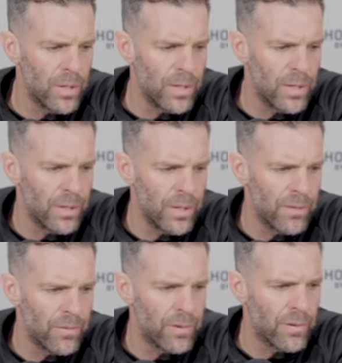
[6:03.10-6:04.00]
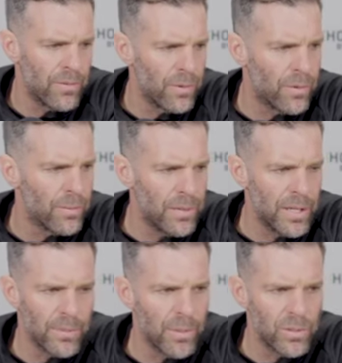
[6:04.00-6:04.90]
and if we want to be
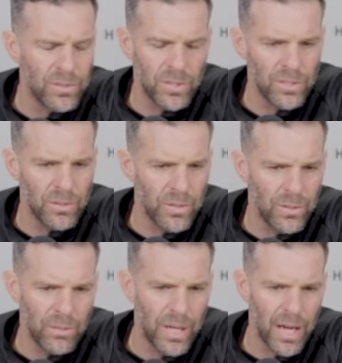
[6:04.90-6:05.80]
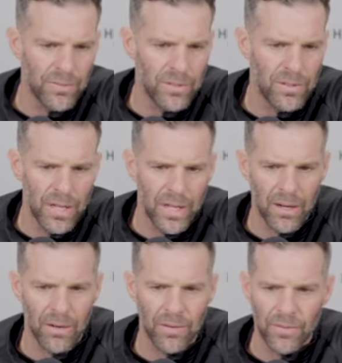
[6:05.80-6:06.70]
in the postseason, we have to take
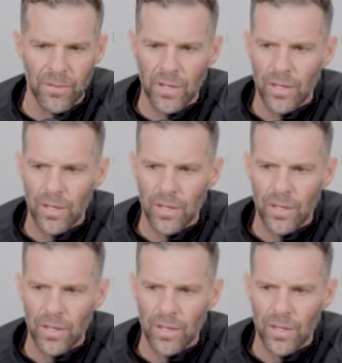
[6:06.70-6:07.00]
care of